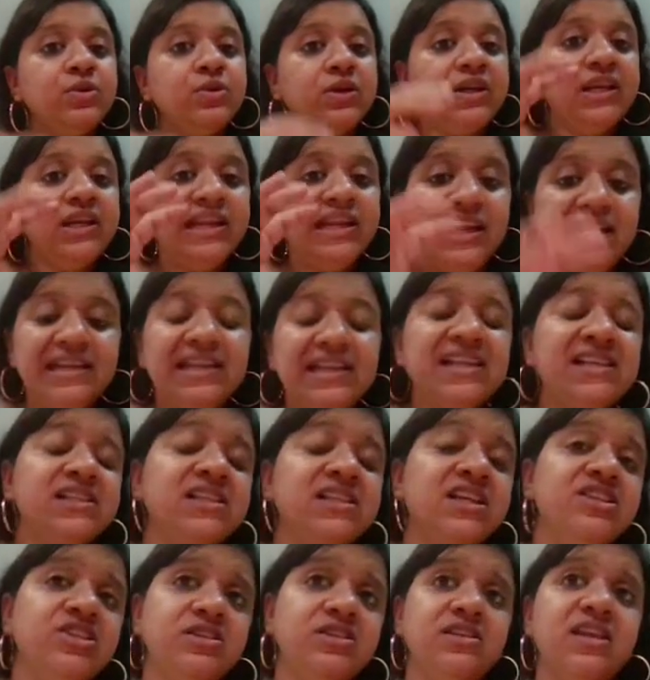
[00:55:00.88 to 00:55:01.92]
Creating
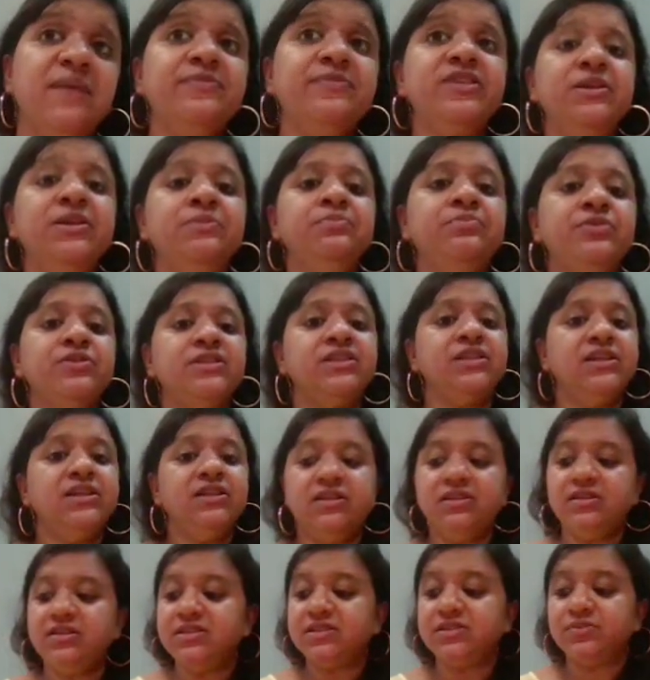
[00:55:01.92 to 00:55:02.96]
such steps and
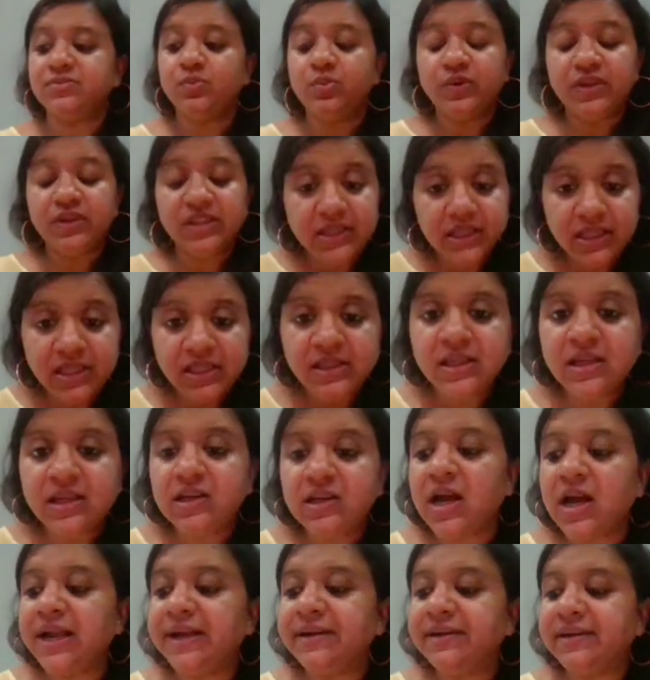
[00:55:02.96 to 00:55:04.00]
procedures within the
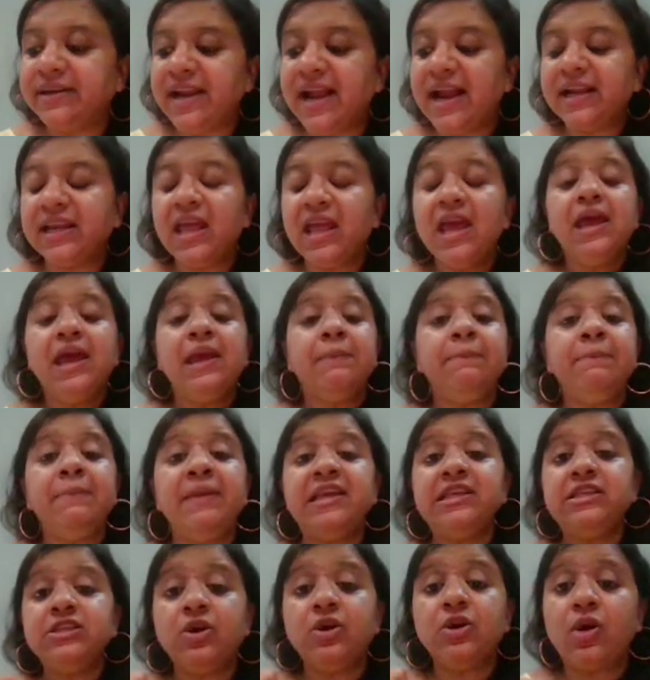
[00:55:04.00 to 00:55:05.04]
contract
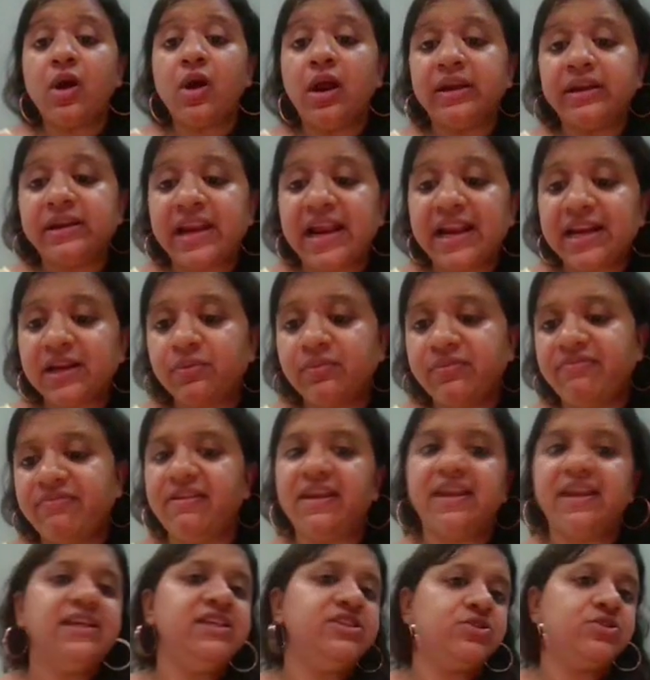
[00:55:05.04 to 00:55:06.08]
makes your contract
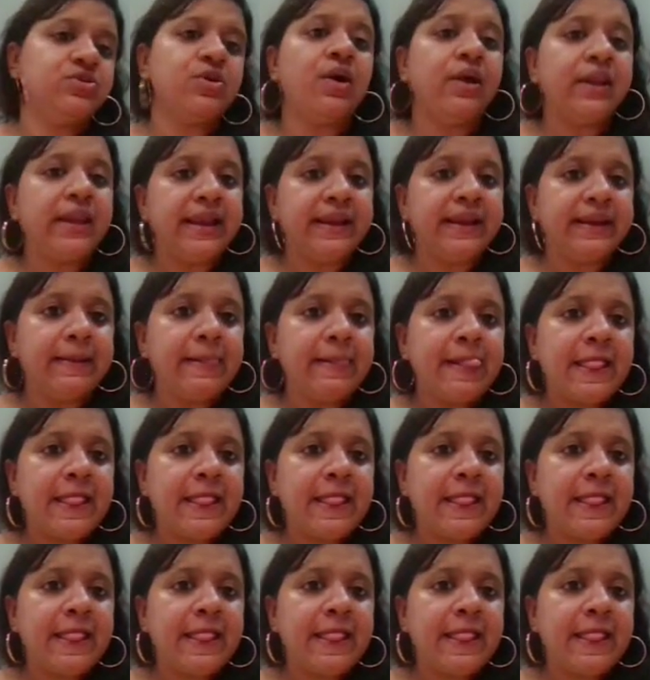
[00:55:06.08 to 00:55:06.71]
very solid.